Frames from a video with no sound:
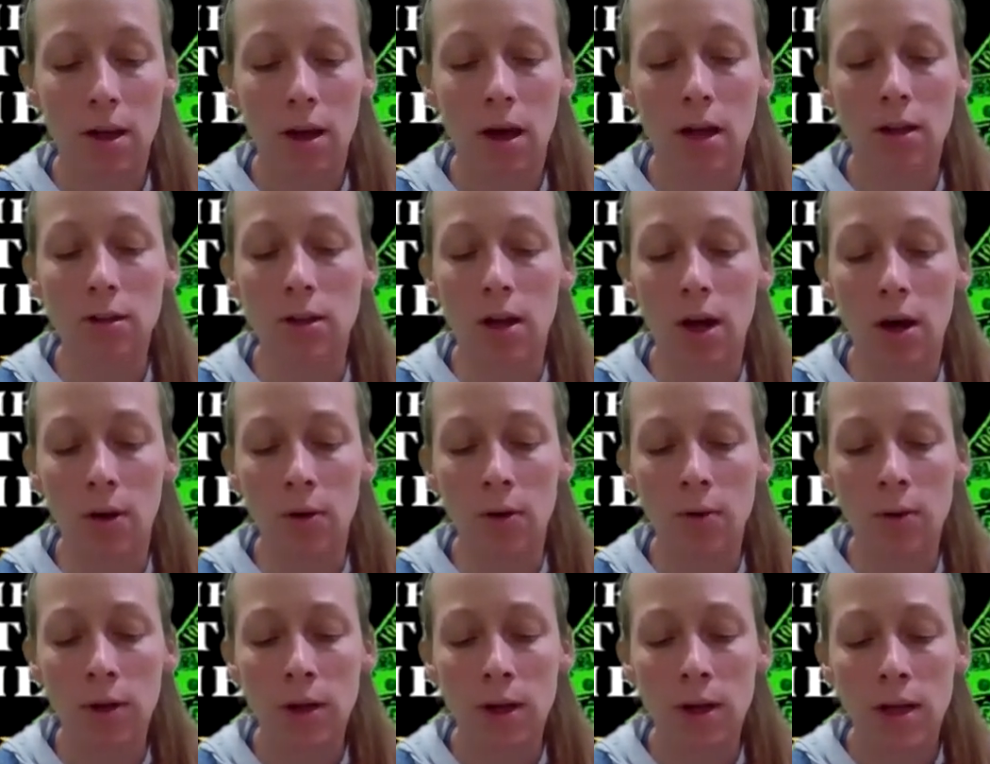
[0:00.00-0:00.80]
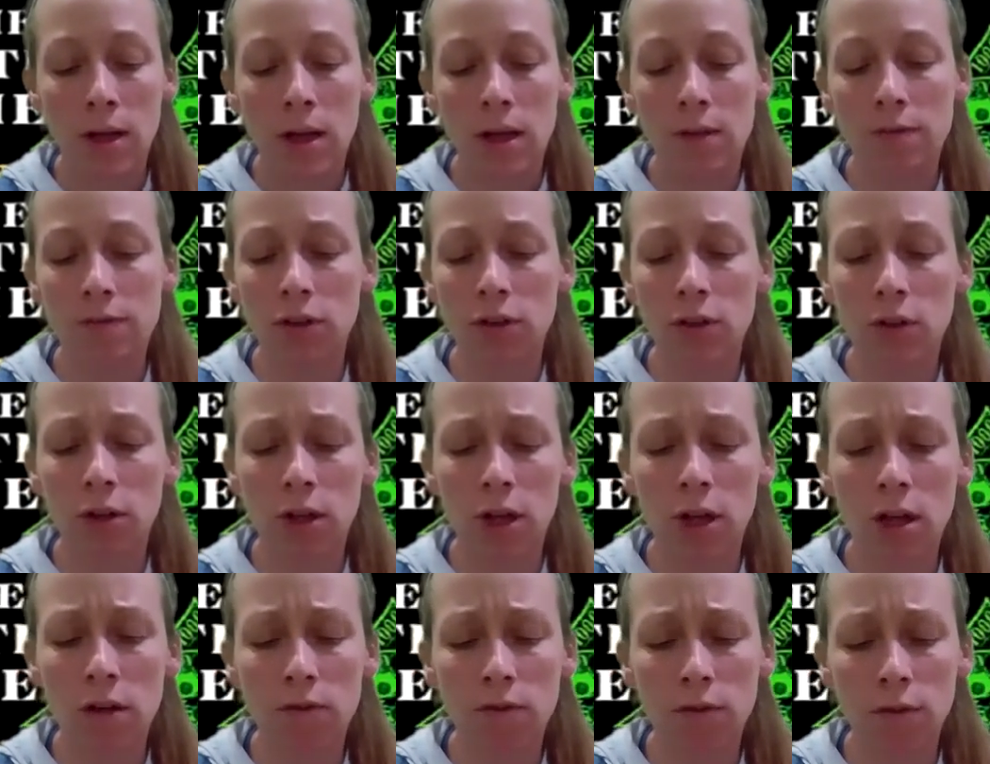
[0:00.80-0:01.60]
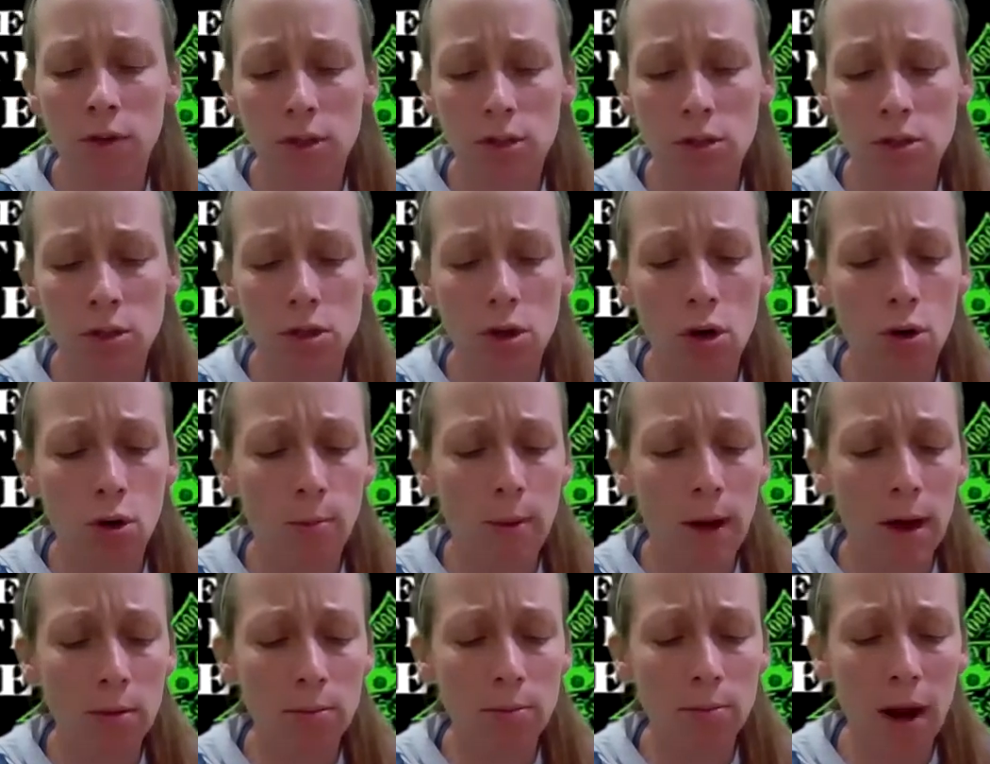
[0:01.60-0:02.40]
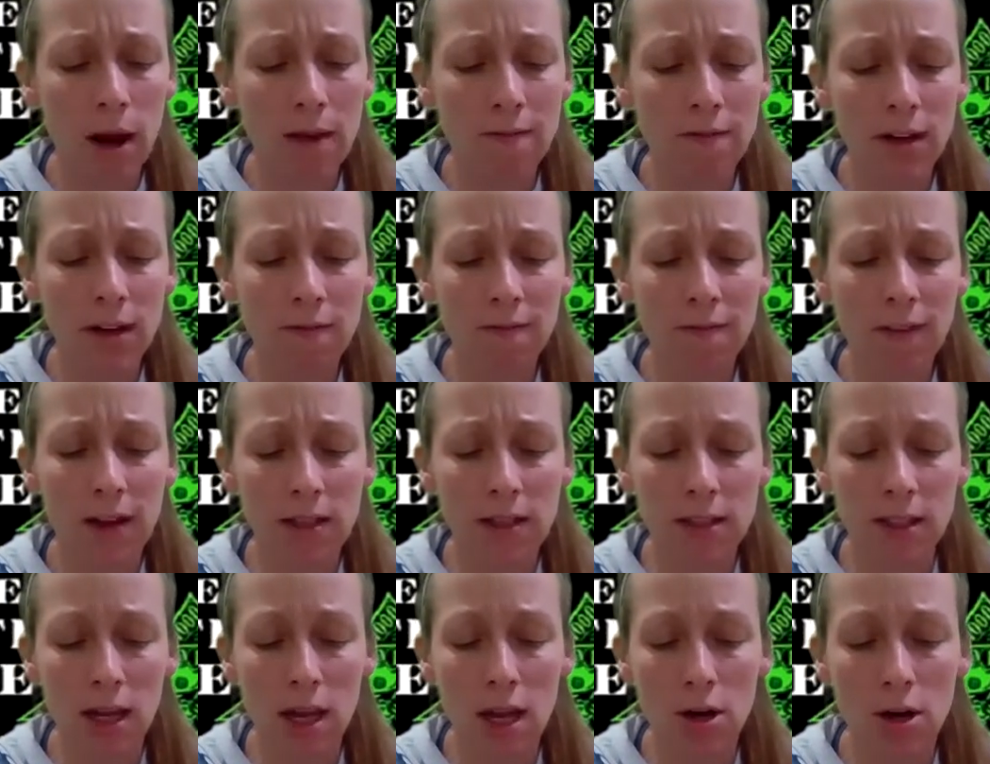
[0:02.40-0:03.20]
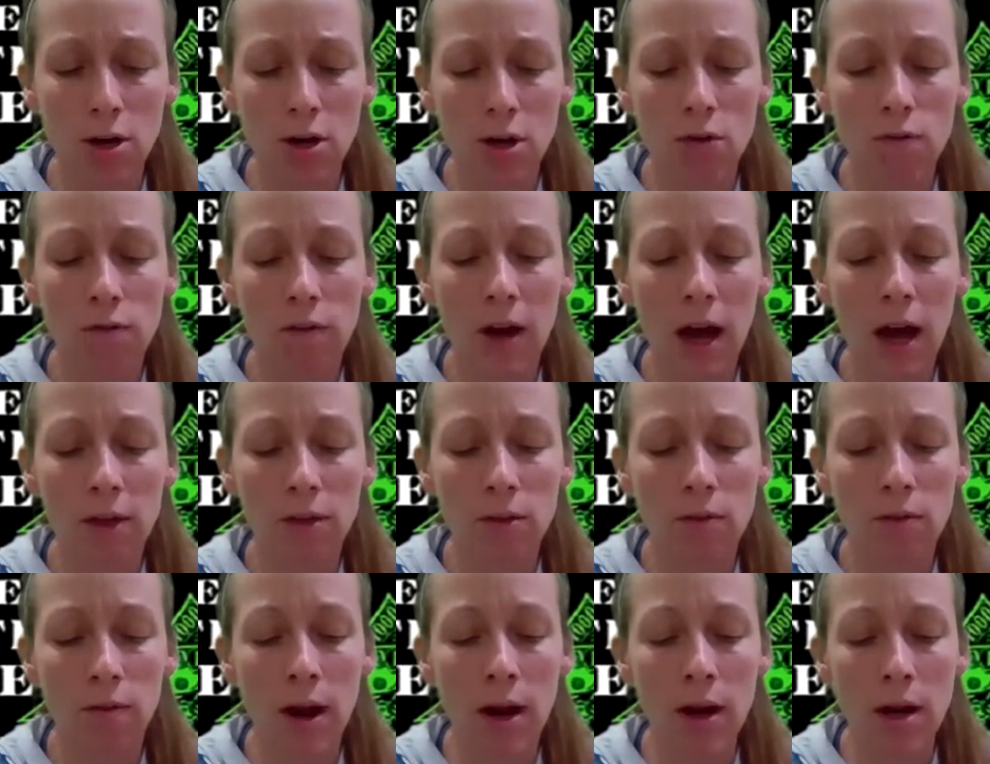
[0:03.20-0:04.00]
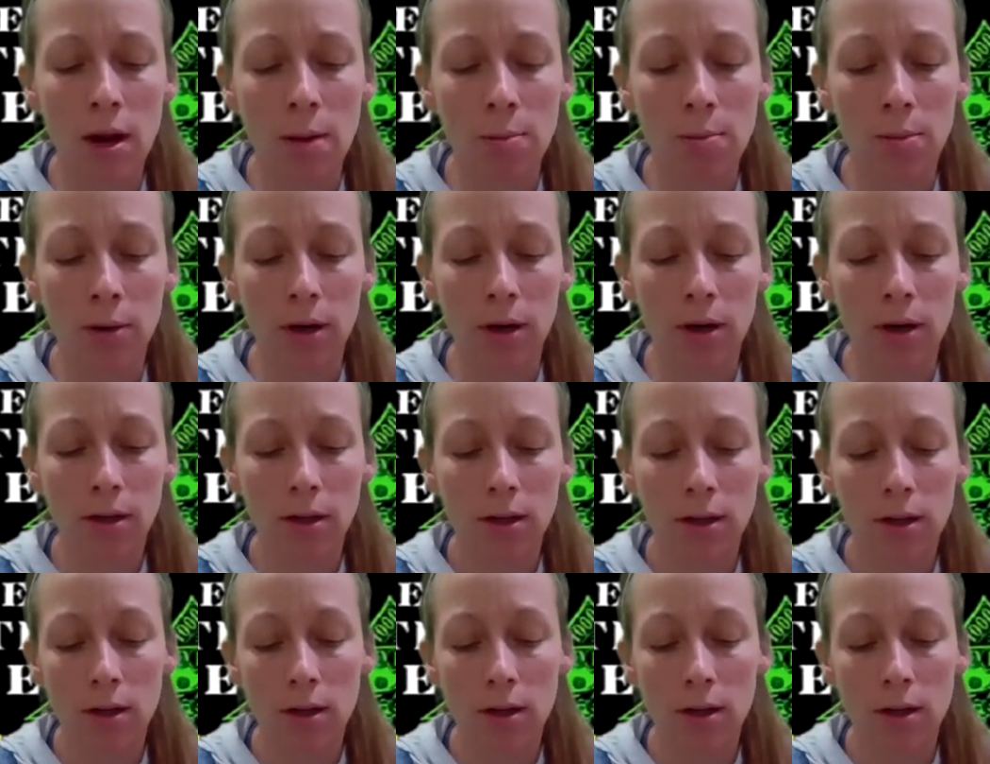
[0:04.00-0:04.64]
Hello. If you're looking for a snowbound private investigator, you've got the right number.